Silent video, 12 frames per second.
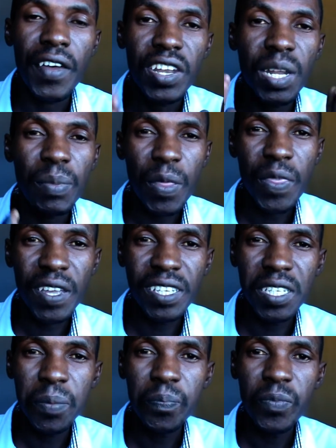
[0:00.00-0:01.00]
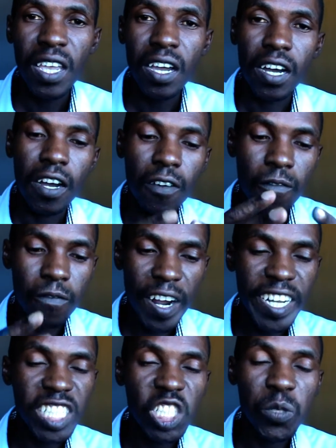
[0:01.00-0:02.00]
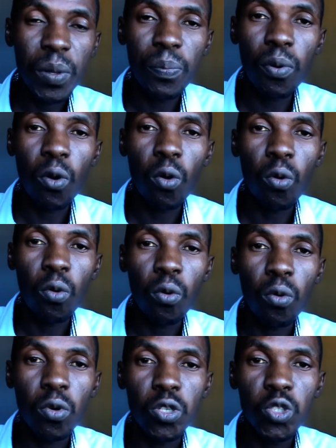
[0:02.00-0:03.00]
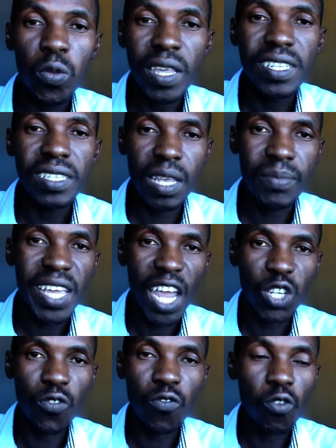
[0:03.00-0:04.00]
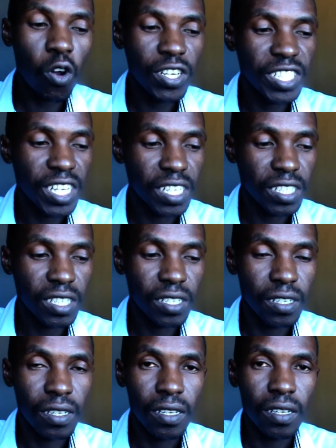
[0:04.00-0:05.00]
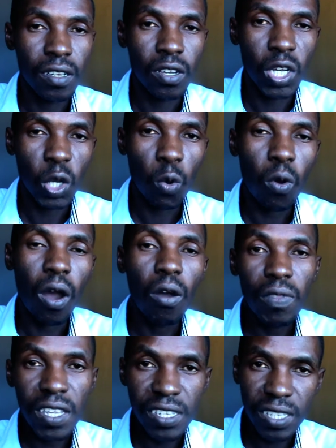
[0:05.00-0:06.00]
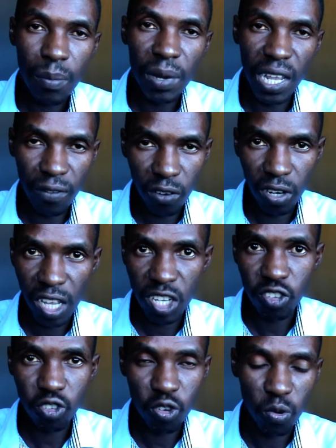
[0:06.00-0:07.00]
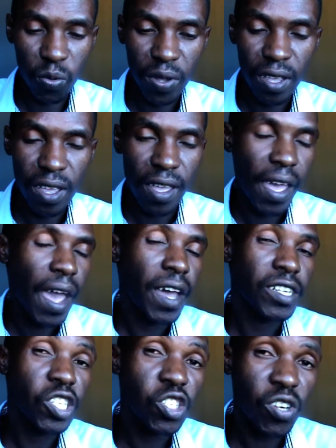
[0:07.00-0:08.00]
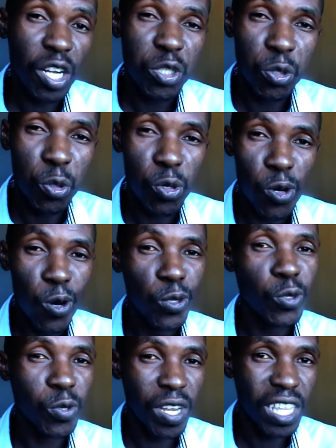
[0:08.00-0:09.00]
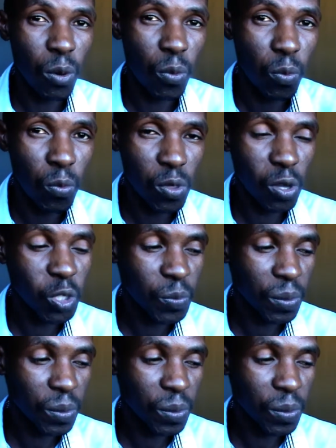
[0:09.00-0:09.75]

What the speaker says: Number 30, find people who do the same kind of content, who are on the same level as you, and try to grow together with those